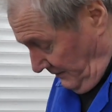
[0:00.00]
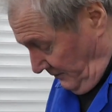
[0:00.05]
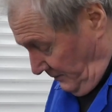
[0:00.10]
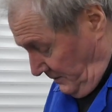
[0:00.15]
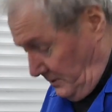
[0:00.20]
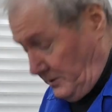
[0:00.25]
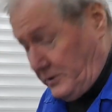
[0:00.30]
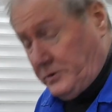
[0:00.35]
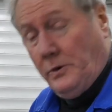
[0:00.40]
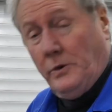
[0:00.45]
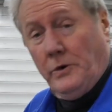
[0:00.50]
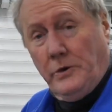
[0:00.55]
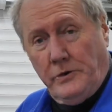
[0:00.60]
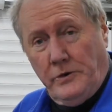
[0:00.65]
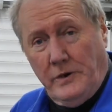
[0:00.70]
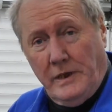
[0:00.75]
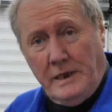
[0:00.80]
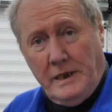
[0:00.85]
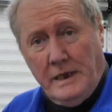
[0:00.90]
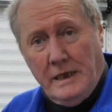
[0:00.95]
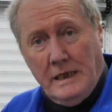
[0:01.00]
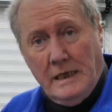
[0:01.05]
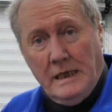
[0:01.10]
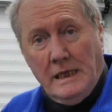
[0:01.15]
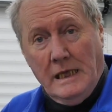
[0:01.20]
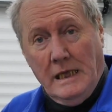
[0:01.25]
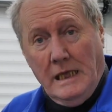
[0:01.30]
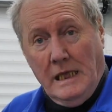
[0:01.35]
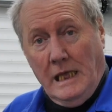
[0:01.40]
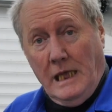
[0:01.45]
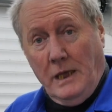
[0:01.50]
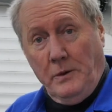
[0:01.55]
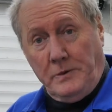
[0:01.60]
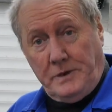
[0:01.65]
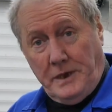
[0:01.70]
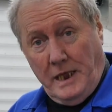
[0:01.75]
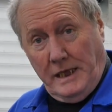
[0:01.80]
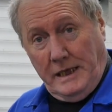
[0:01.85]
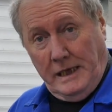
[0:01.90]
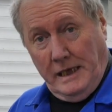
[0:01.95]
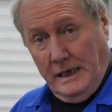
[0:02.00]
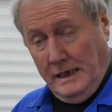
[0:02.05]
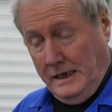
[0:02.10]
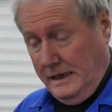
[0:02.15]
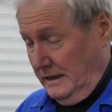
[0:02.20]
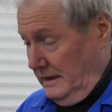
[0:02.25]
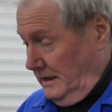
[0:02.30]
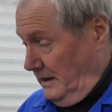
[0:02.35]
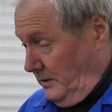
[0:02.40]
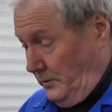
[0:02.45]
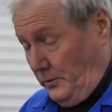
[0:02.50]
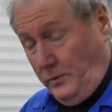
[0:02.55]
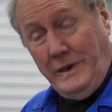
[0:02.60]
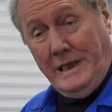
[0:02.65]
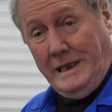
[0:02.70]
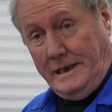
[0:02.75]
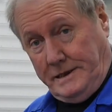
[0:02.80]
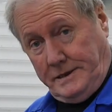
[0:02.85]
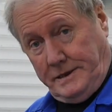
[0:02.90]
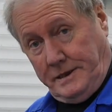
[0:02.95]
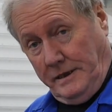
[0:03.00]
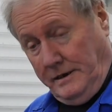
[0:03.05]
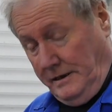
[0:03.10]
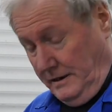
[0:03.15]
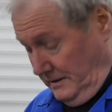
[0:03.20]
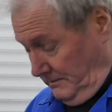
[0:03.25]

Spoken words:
if we were to order it, it would take weeks.